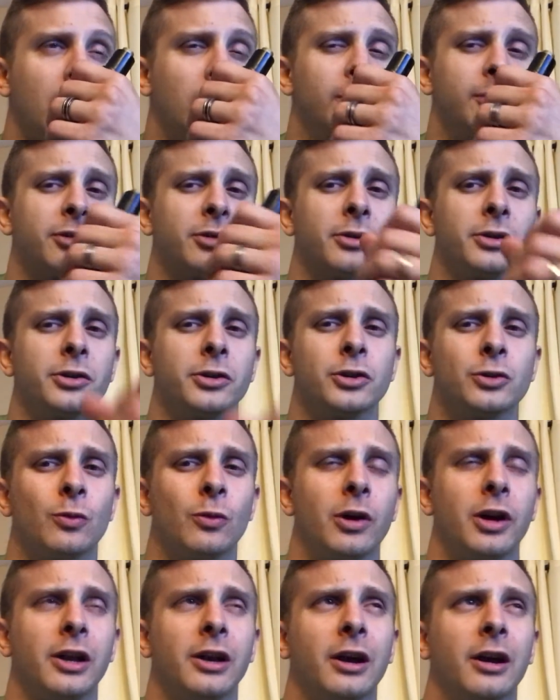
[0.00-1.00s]
Still under
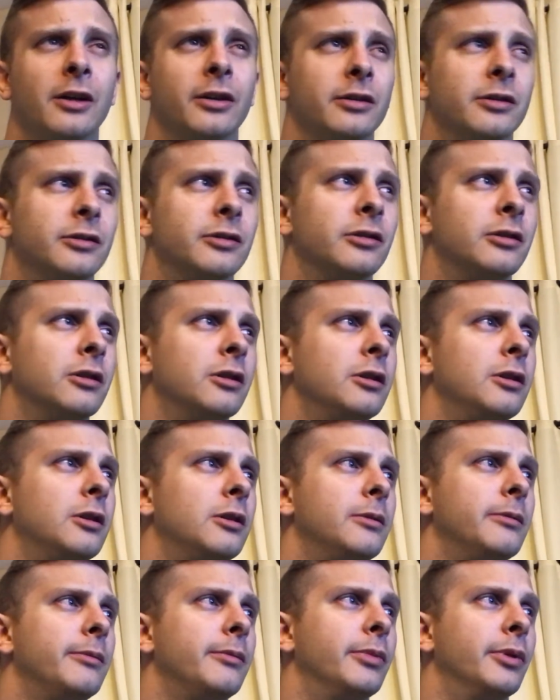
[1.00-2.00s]
$20,
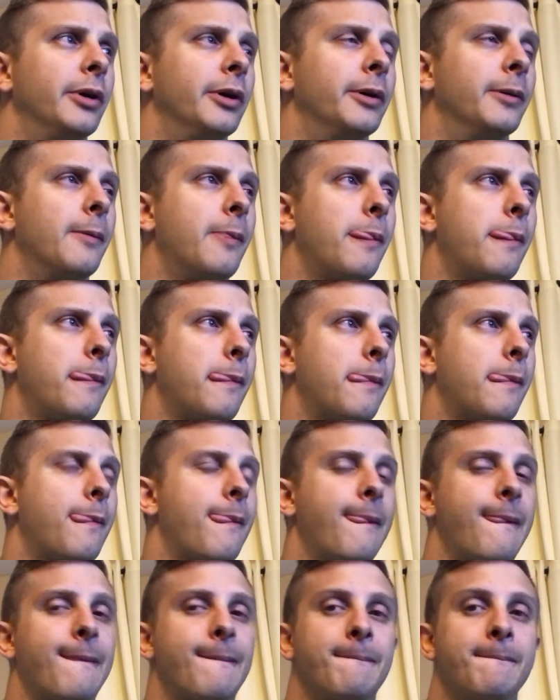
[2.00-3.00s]
but
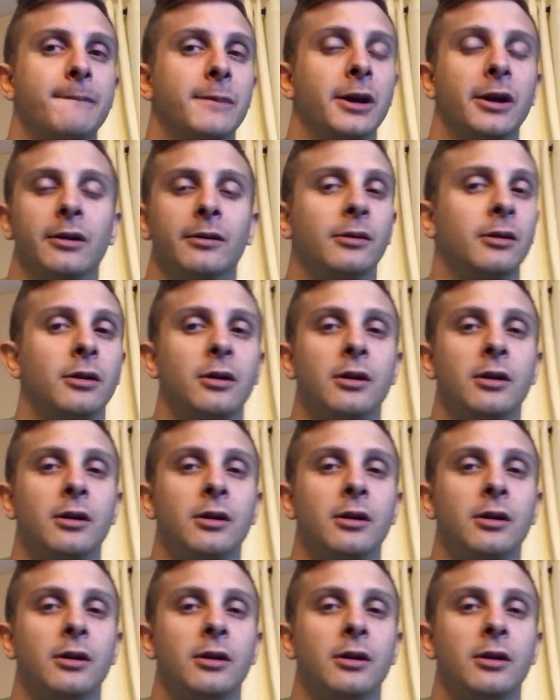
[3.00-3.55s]
yeah.